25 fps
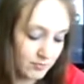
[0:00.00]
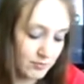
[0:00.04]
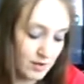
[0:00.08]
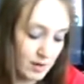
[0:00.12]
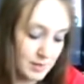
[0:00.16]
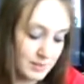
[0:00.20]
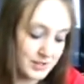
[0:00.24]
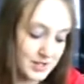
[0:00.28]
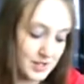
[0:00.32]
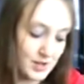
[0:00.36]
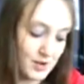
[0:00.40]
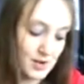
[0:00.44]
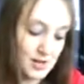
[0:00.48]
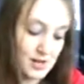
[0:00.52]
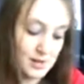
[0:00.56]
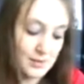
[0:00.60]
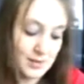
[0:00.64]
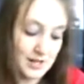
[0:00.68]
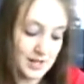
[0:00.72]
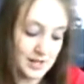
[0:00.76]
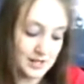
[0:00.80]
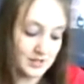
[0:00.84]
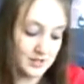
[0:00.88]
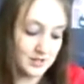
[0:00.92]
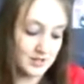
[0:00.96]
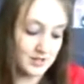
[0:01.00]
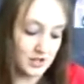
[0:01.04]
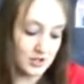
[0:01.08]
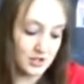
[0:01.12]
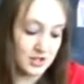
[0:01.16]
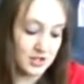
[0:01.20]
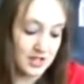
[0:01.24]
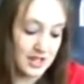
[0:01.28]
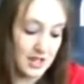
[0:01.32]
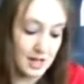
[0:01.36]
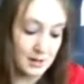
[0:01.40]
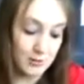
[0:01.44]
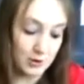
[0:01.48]
Rey Mysterio eliminates
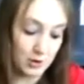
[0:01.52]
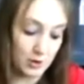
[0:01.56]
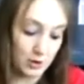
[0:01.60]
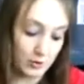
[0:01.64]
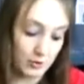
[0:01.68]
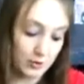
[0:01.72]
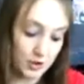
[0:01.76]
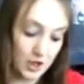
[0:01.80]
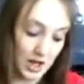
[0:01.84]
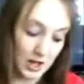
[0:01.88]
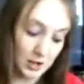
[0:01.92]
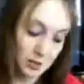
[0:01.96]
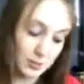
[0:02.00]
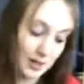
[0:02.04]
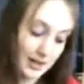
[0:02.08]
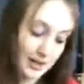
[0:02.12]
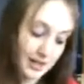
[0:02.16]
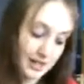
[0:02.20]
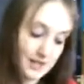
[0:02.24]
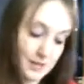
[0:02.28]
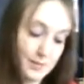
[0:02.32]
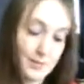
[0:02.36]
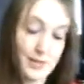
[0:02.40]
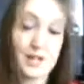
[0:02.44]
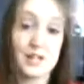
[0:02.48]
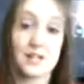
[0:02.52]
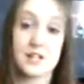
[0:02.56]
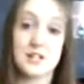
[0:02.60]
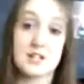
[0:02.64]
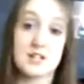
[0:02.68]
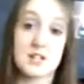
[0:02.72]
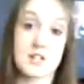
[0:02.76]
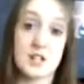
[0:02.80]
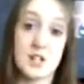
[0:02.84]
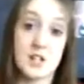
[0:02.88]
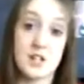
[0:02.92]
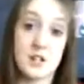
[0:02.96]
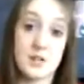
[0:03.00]
Justin Gabriel, Jack Swagger eliminates
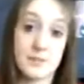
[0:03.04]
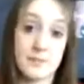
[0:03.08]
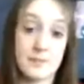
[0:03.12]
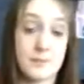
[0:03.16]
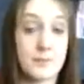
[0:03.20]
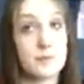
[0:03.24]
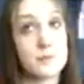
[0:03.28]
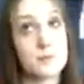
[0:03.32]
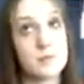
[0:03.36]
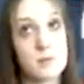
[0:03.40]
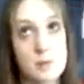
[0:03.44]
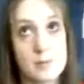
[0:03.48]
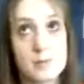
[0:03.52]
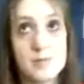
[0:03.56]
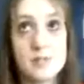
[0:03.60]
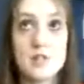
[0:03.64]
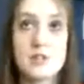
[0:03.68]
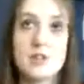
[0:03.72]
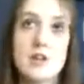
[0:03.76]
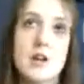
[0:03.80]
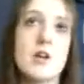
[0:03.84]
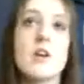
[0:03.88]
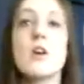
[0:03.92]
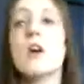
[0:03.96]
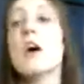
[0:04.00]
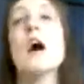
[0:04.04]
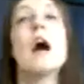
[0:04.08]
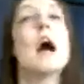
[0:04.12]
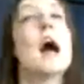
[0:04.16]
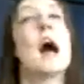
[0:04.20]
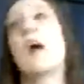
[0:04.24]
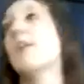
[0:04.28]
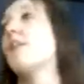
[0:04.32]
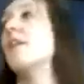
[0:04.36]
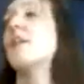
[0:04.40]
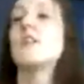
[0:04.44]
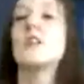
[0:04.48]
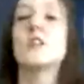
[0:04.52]
Rey Mysterio,
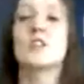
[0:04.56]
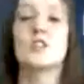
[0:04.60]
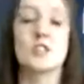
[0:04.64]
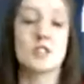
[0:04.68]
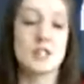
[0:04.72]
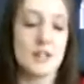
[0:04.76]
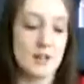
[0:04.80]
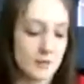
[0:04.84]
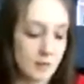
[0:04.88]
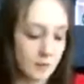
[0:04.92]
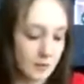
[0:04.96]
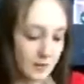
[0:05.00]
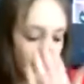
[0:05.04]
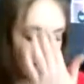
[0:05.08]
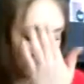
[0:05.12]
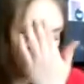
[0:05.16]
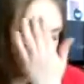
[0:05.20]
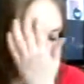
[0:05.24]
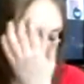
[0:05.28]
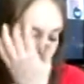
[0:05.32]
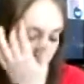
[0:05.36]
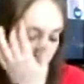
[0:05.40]
and then it's just left with